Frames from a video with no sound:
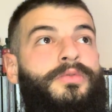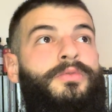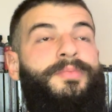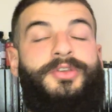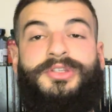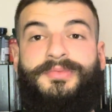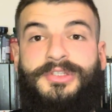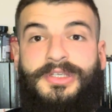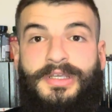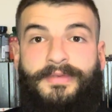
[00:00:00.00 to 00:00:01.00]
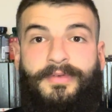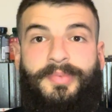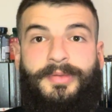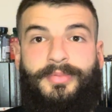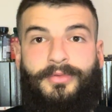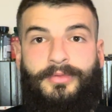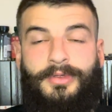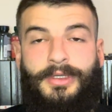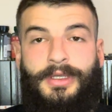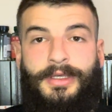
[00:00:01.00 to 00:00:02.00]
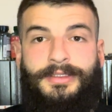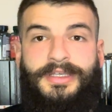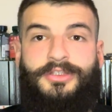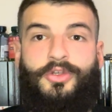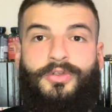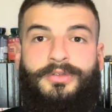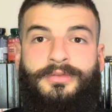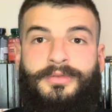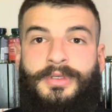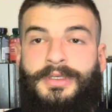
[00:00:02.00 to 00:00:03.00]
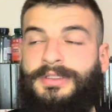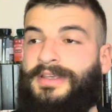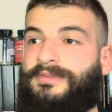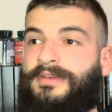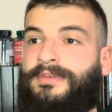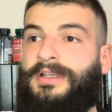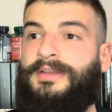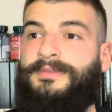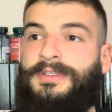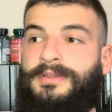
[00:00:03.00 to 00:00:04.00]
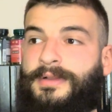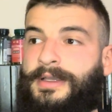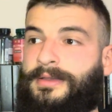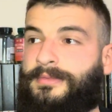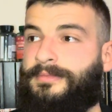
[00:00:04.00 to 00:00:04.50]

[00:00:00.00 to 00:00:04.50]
because I'm seeing other people. They've never lived in